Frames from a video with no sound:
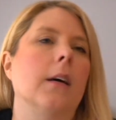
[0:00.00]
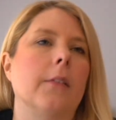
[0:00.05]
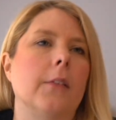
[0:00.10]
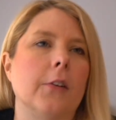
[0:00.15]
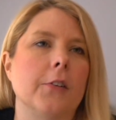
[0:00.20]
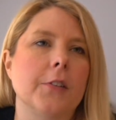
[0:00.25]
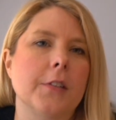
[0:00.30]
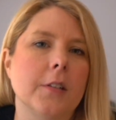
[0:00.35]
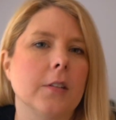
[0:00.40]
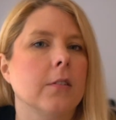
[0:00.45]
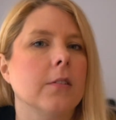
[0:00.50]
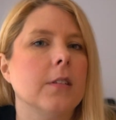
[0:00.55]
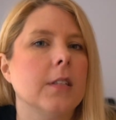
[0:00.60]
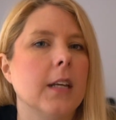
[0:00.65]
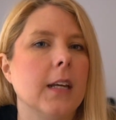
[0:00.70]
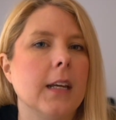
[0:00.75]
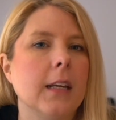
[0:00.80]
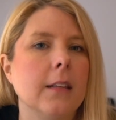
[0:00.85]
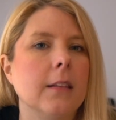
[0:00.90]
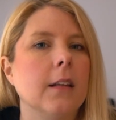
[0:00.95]
They're still
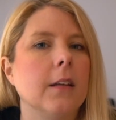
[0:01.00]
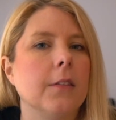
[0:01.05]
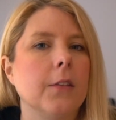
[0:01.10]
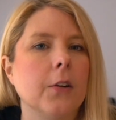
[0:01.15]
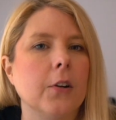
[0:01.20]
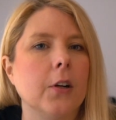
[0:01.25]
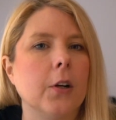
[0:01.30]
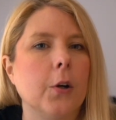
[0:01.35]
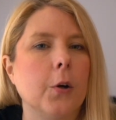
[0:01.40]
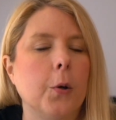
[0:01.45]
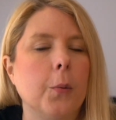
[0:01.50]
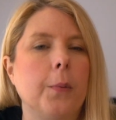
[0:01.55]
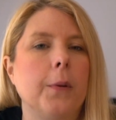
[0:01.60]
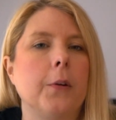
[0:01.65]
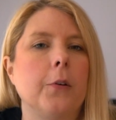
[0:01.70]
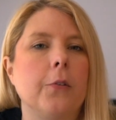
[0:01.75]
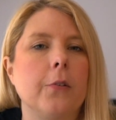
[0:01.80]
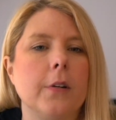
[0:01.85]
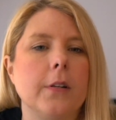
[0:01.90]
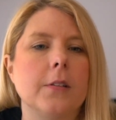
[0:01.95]
saying that they're going to
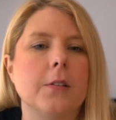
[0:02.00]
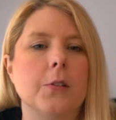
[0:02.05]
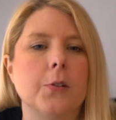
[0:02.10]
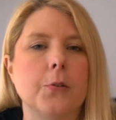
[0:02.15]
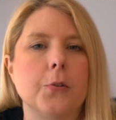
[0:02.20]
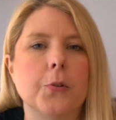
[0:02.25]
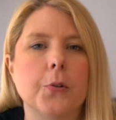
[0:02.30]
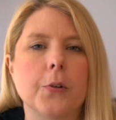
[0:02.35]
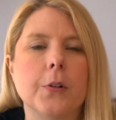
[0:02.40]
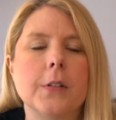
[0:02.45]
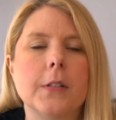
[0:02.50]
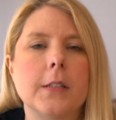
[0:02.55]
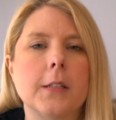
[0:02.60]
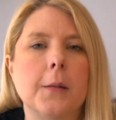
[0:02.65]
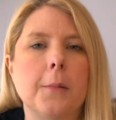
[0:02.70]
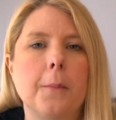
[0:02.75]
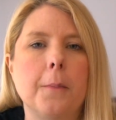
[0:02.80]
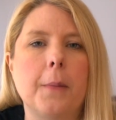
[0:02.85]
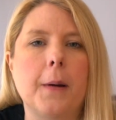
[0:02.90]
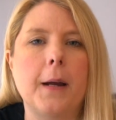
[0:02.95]
open Greece to
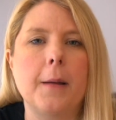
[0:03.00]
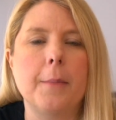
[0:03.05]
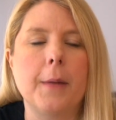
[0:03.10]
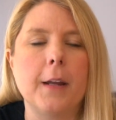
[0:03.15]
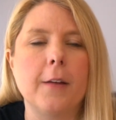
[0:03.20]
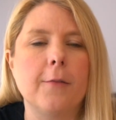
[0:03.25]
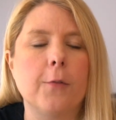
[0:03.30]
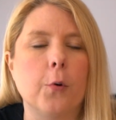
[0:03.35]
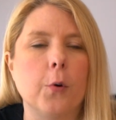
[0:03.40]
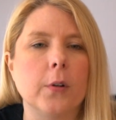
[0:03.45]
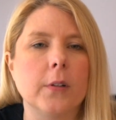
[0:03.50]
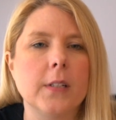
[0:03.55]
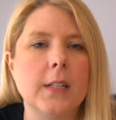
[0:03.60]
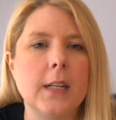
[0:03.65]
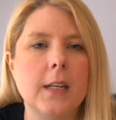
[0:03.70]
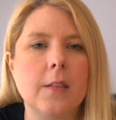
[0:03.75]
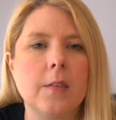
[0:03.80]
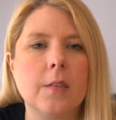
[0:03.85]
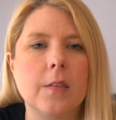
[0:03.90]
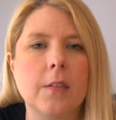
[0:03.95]
tourism by May
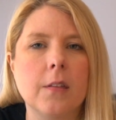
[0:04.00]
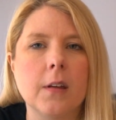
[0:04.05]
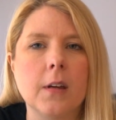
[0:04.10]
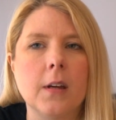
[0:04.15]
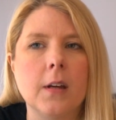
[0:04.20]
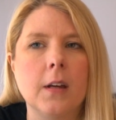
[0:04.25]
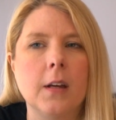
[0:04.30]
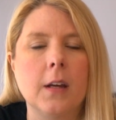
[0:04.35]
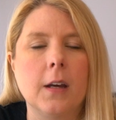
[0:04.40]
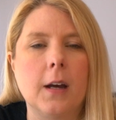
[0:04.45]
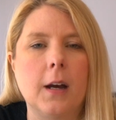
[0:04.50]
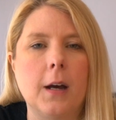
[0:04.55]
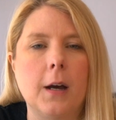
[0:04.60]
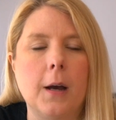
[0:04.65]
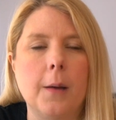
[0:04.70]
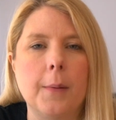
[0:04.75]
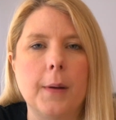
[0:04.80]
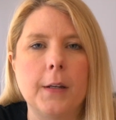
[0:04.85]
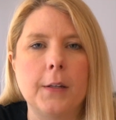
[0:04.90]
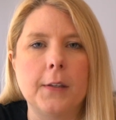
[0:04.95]
14th,
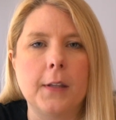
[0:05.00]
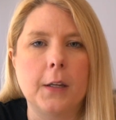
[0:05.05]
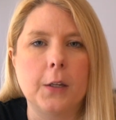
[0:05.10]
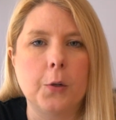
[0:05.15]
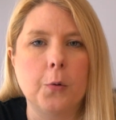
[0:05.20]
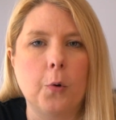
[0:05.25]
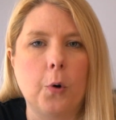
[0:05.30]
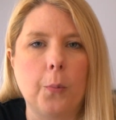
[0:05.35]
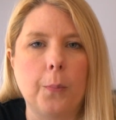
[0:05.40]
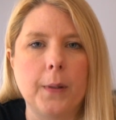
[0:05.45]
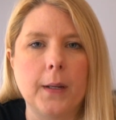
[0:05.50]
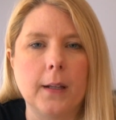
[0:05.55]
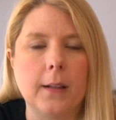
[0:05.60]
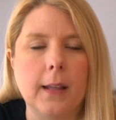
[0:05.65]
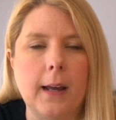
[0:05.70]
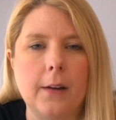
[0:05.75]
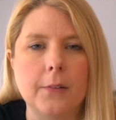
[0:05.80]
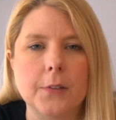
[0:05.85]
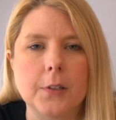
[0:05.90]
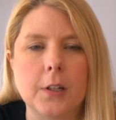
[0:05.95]
and that you will be
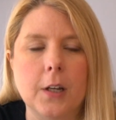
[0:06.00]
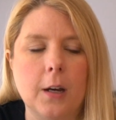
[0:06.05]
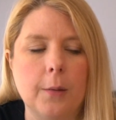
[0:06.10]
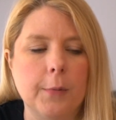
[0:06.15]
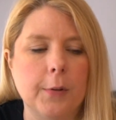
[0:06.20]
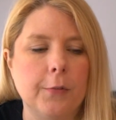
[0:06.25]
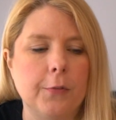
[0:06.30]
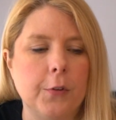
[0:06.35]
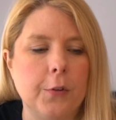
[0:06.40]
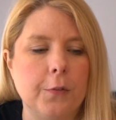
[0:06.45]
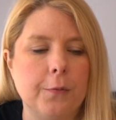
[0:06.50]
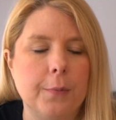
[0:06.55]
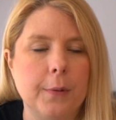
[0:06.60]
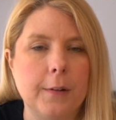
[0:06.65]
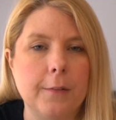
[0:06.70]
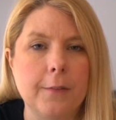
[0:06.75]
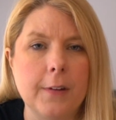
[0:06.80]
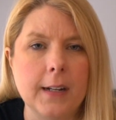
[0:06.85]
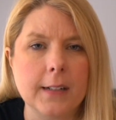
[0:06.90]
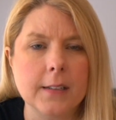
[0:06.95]
allowed to come if you've
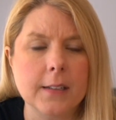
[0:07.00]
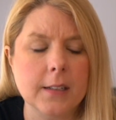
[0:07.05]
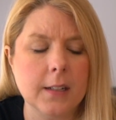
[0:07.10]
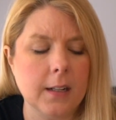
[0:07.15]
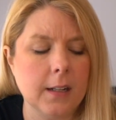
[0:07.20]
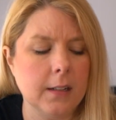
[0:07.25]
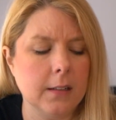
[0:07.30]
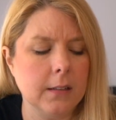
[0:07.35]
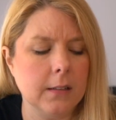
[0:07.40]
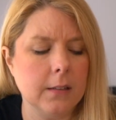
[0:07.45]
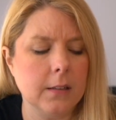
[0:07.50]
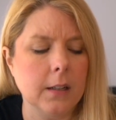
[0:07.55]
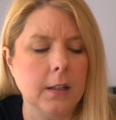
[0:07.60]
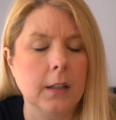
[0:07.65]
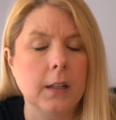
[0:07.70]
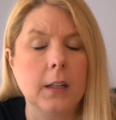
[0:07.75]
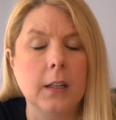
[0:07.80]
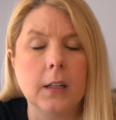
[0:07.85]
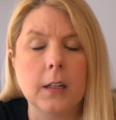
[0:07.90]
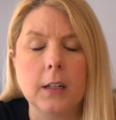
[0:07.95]
been vaccinated,
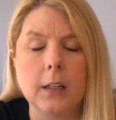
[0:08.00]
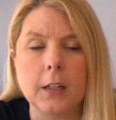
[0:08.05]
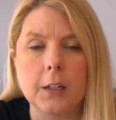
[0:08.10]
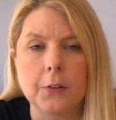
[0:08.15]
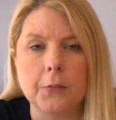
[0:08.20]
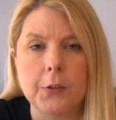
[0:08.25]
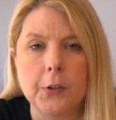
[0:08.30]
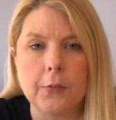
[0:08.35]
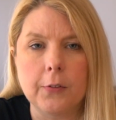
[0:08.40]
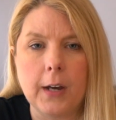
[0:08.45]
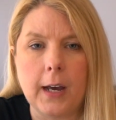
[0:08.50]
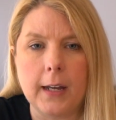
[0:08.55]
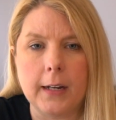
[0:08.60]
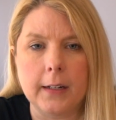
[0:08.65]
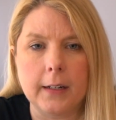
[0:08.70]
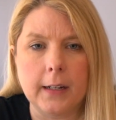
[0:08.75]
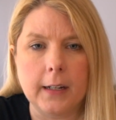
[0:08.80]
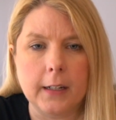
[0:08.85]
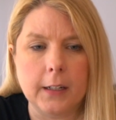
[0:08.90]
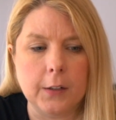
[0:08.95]
if you've had
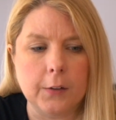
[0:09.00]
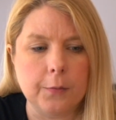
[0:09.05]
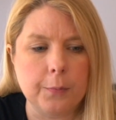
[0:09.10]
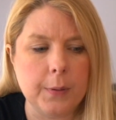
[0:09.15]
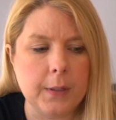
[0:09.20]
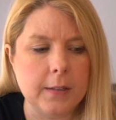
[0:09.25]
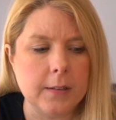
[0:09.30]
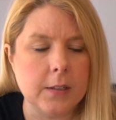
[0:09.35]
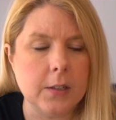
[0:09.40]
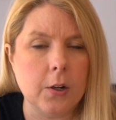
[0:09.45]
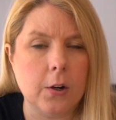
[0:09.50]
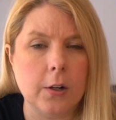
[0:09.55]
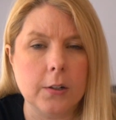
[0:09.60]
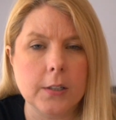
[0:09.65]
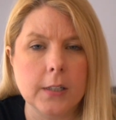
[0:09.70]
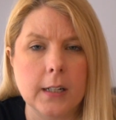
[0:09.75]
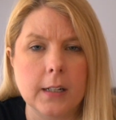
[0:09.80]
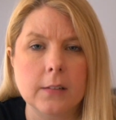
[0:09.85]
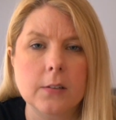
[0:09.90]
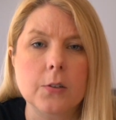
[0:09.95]
a negative PCR
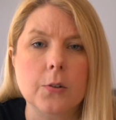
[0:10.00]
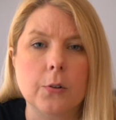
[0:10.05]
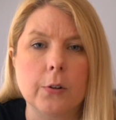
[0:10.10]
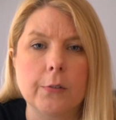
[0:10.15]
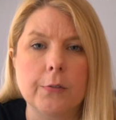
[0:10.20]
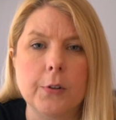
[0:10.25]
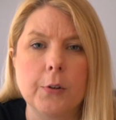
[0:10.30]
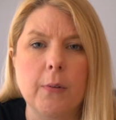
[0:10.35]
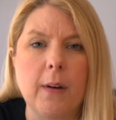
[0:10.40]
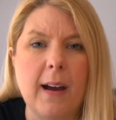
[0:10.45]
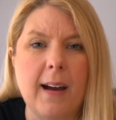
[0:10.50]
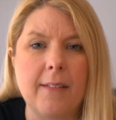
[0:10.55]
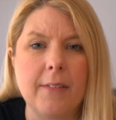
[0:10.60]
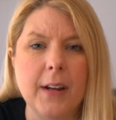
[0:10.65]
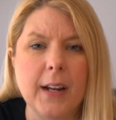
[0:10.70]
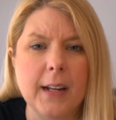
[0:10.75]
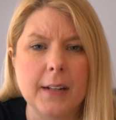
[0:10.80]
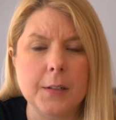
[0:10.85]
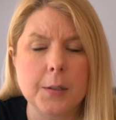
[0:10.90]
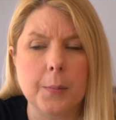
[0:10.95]
test, or if you
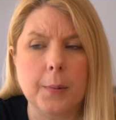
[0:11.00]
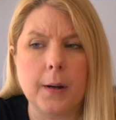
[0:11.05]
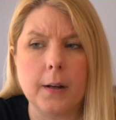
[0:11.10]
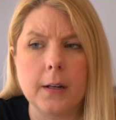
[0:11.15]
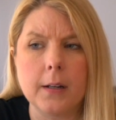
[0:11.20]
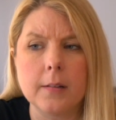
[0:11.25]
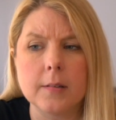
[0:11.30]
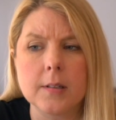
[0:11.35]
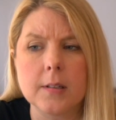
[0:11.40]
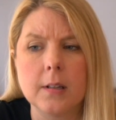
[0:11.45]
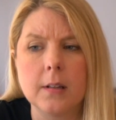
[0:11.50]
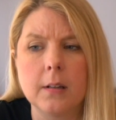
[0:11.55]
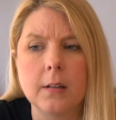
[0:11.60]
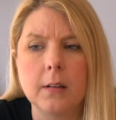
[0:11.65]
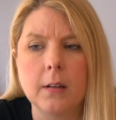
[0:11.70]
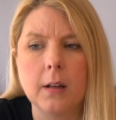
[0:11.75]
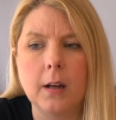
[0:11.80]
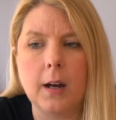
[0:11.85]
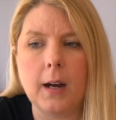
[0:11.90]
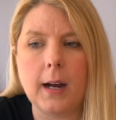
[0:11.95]
have antibodies.
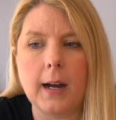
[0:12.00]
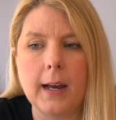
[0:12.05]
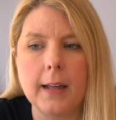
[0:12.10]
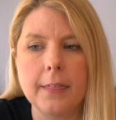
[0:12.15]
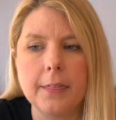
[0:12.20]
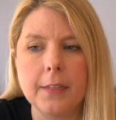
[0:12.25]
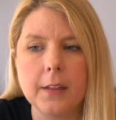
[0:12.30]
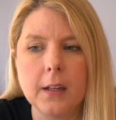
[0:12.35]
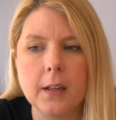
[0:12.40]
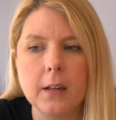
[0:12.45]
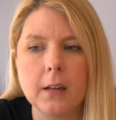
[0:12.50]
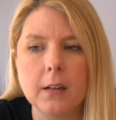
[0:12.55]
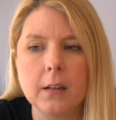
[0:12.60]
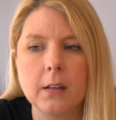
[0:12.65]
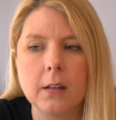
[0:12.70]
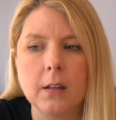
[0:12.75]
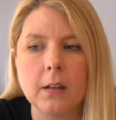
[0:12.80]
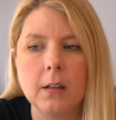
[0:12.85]
I think